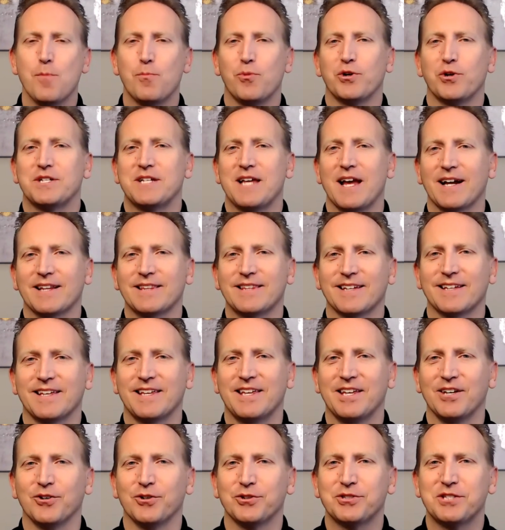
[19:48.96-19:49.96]
protect the
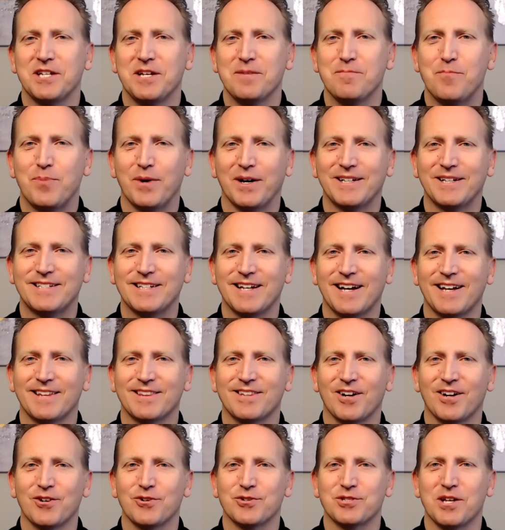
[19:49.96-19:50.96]
guilty, but I
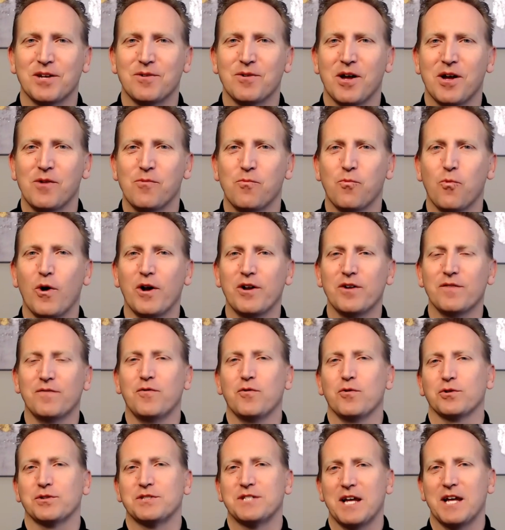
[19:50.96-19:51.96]
thought it was a
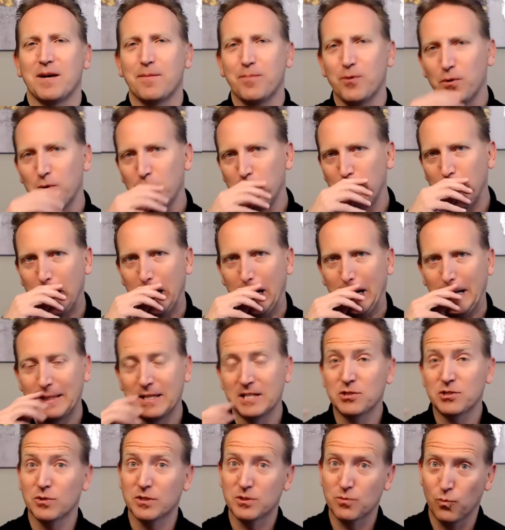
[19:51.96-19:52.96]
wonderful example. And
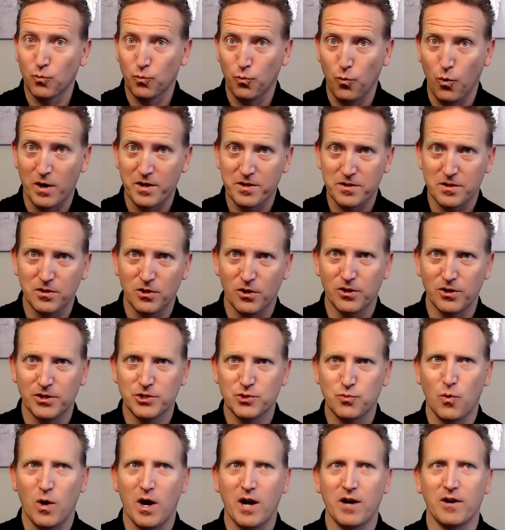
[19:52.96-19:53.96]
this was one of the
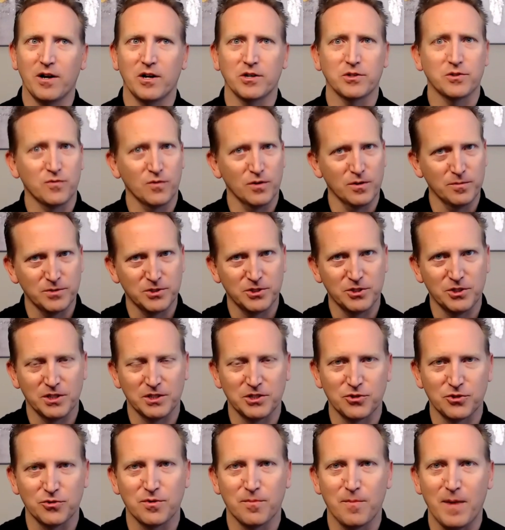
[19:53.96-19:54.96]
large wirehouse firms, so you
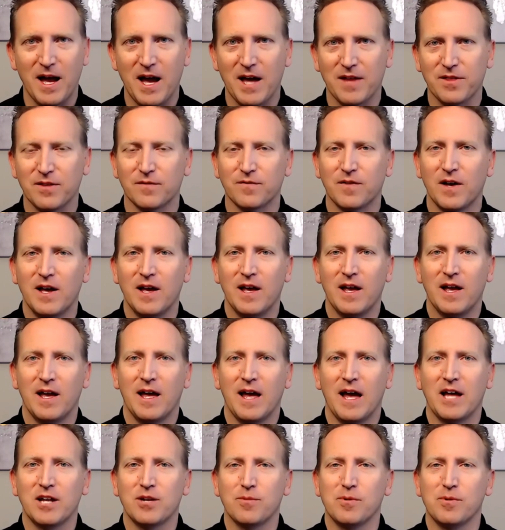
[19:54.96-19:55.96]
could do the math of
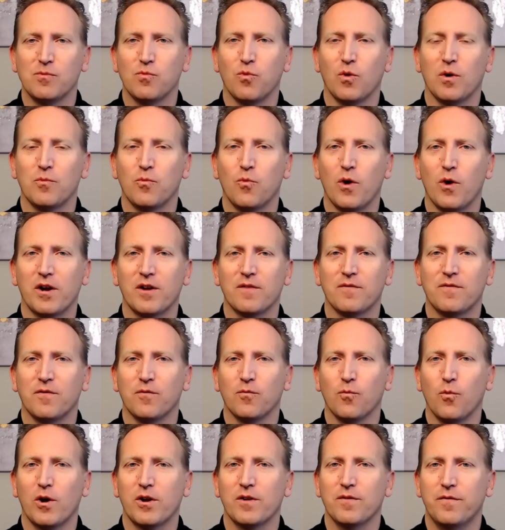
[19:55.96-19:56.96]
had to be one
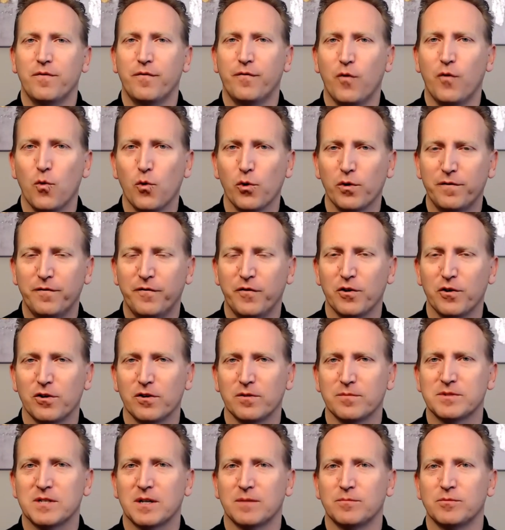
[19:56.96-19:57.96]
of four
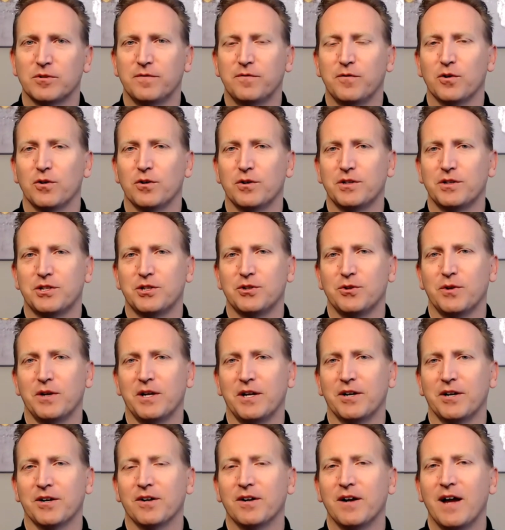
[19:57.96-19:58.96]
firms I'm referring to
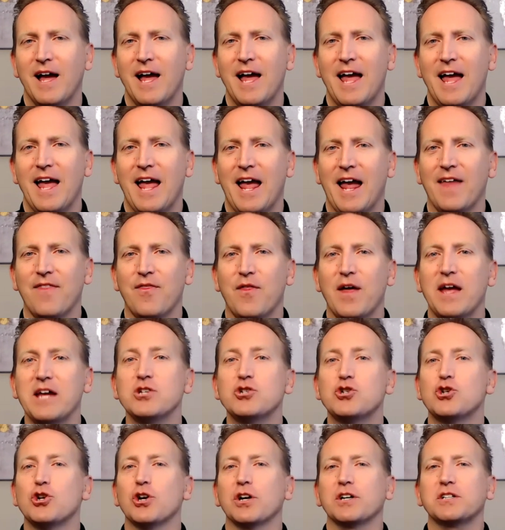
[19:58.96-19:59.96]
here. And they
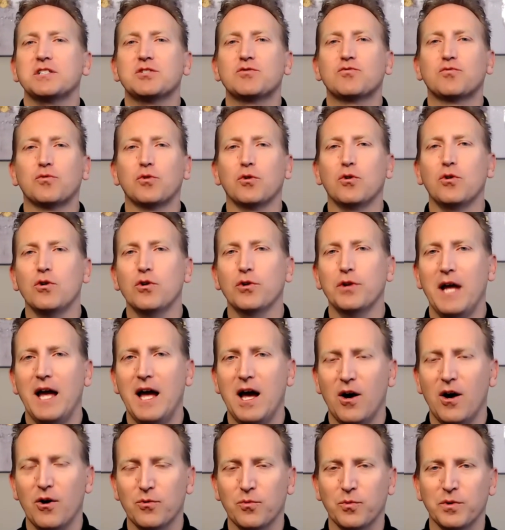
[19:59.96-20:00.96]
just rolled
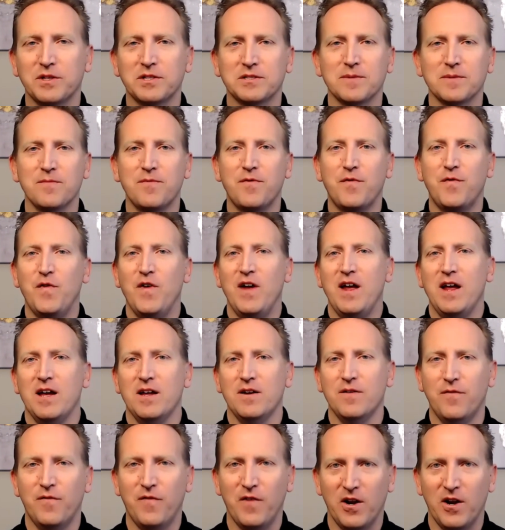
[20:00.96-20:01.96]
out with some
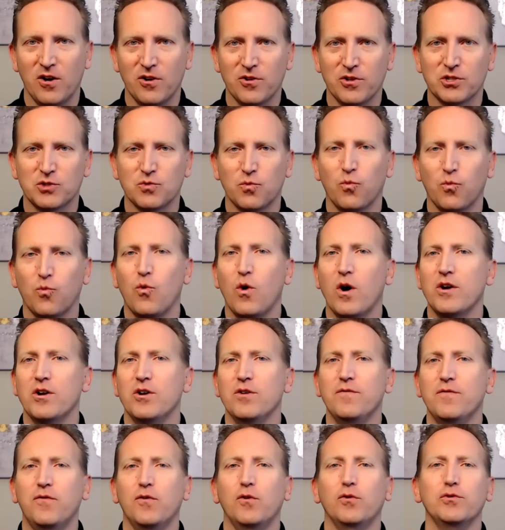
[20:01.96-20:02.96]
fanfare this
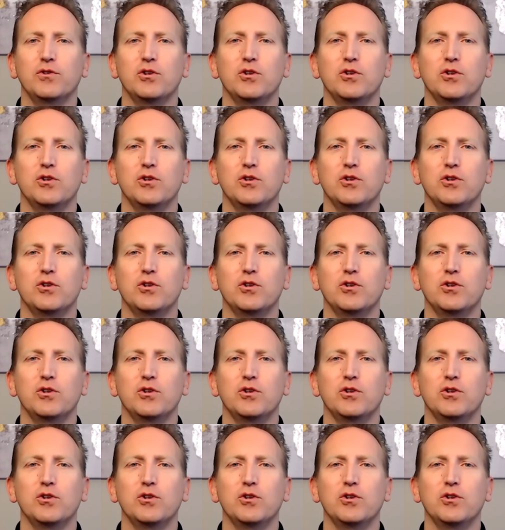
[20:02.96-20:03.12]
wonderful